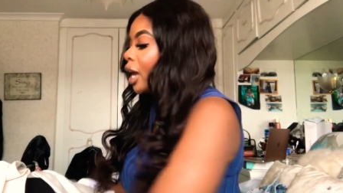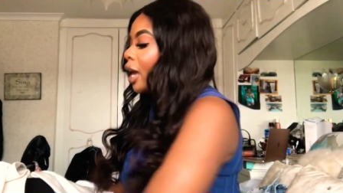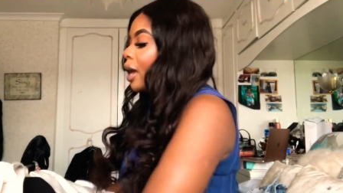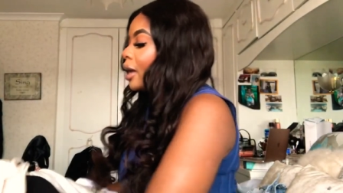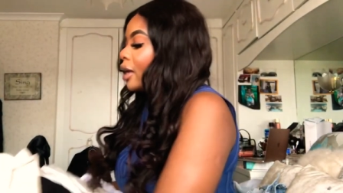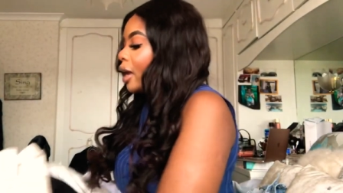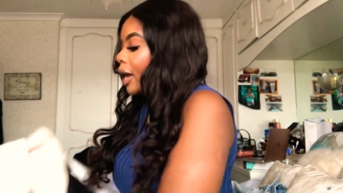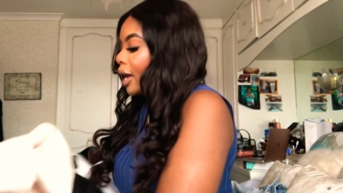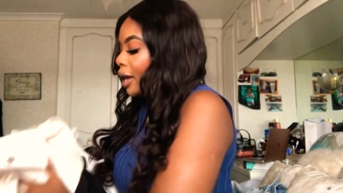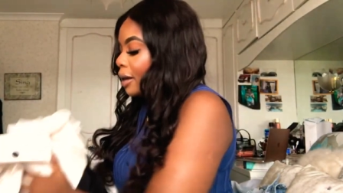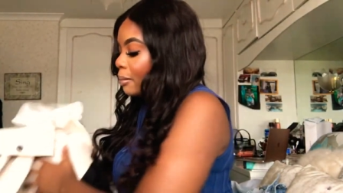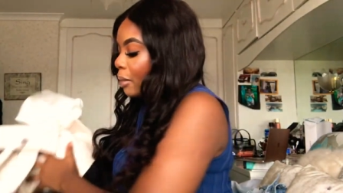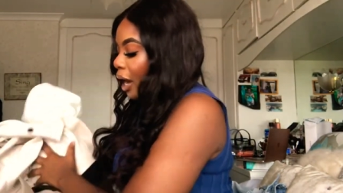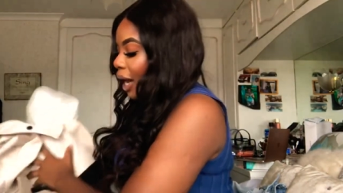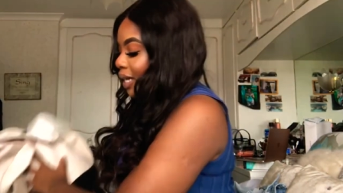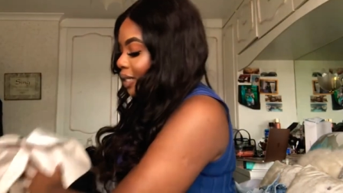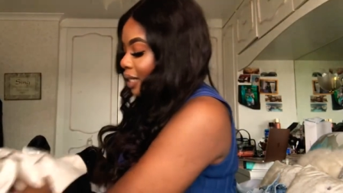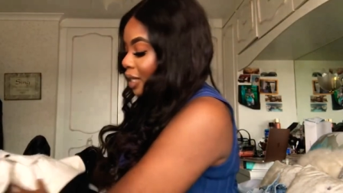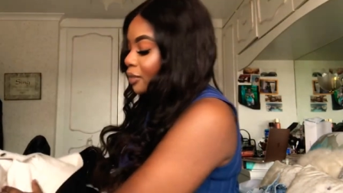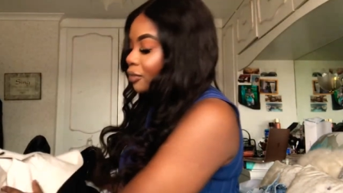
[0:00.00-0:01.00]
Um, I
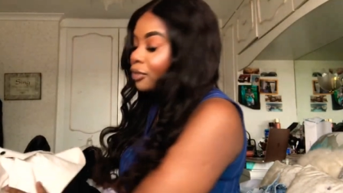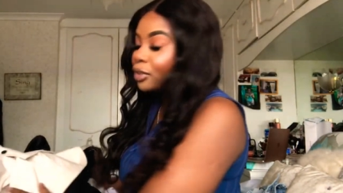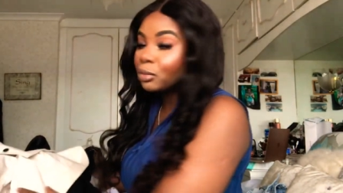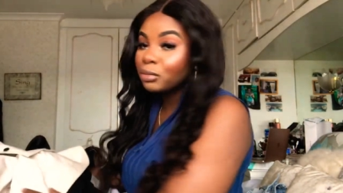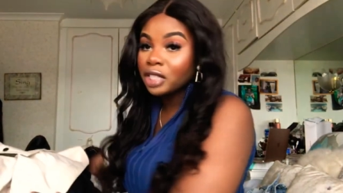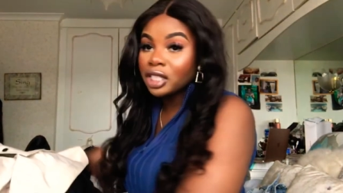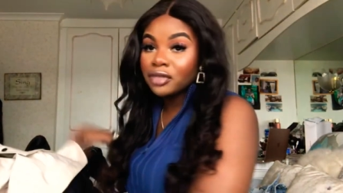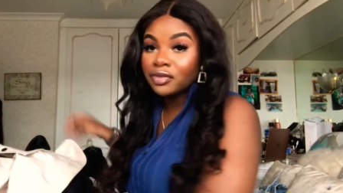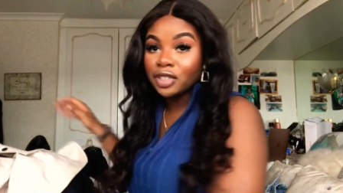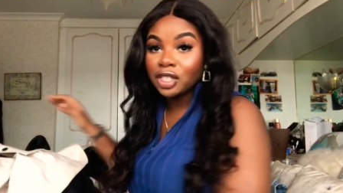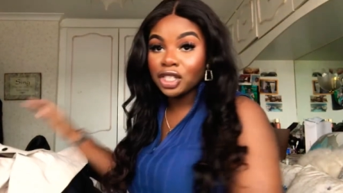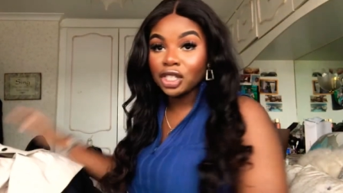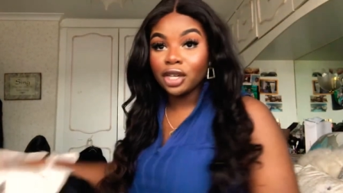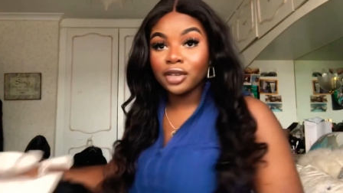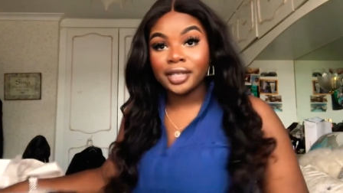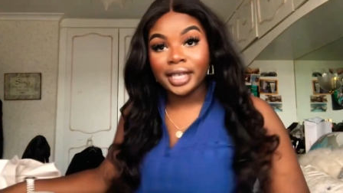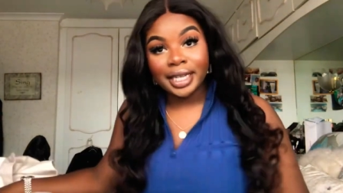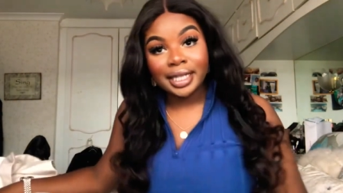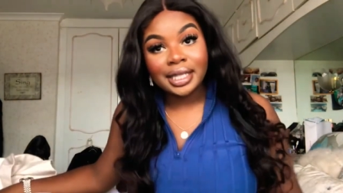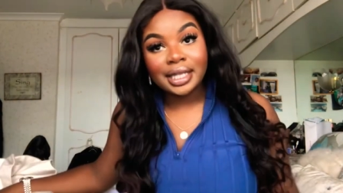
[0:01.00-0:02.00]
did film this video
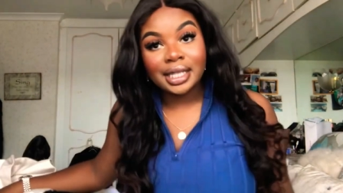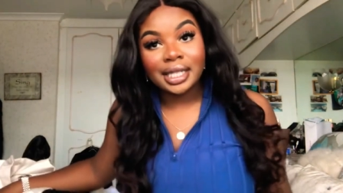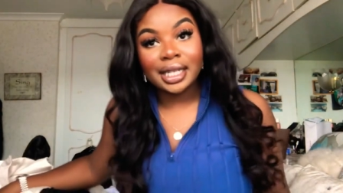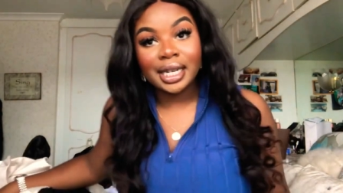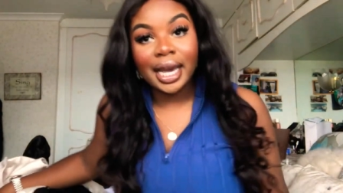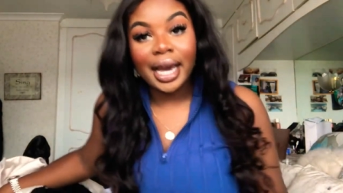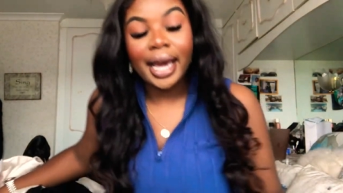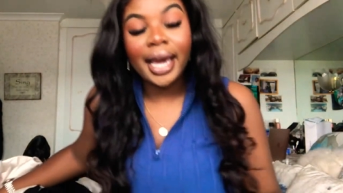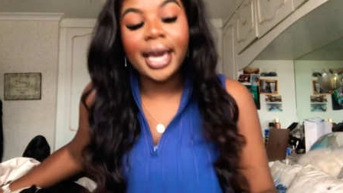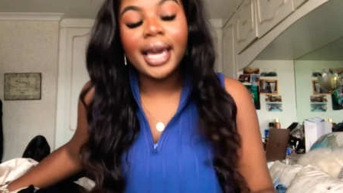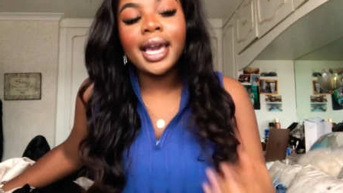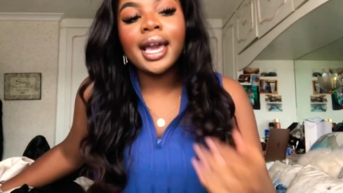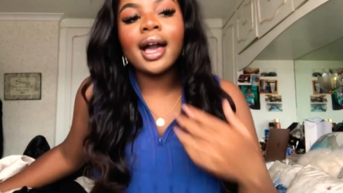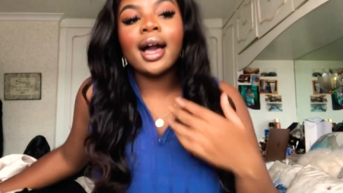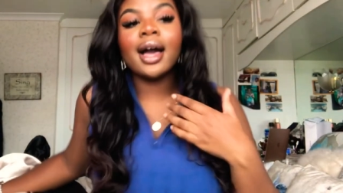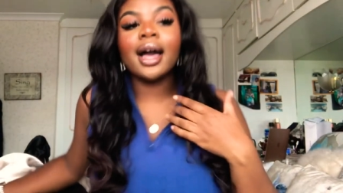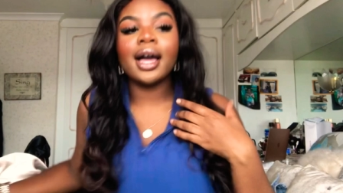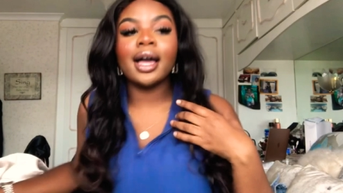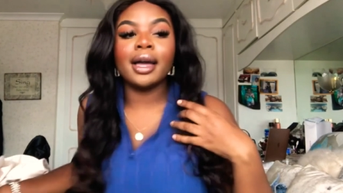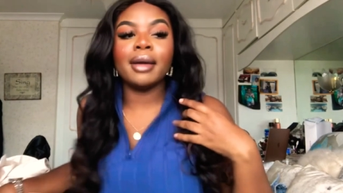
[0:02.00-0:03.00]
yesterday,
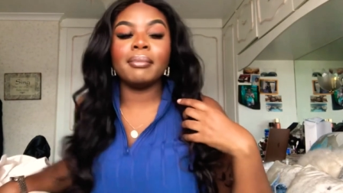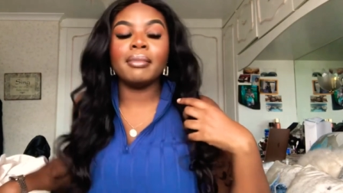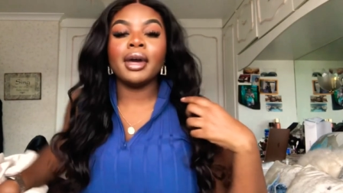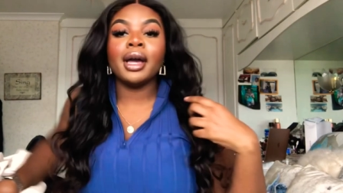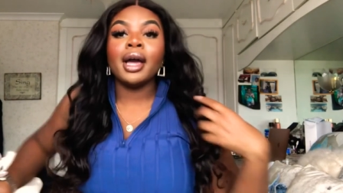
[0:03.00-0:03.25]
um,